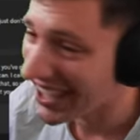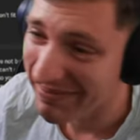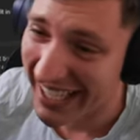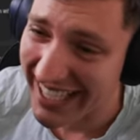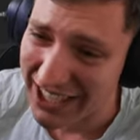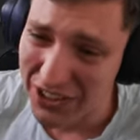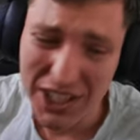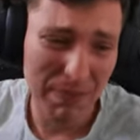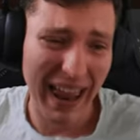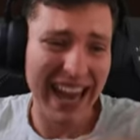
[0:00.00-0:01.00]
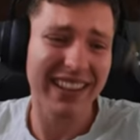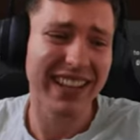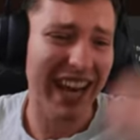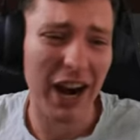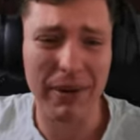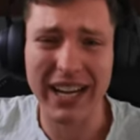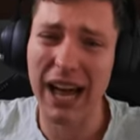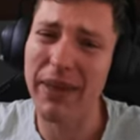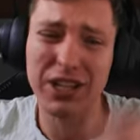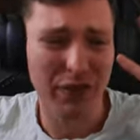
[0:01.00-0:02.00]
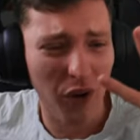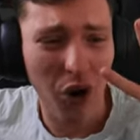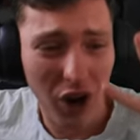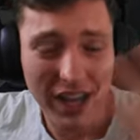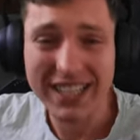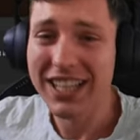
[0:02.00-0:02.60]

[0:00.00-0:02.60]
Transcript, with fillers: Fuck me. You just played in the Carabao Cup. That's four.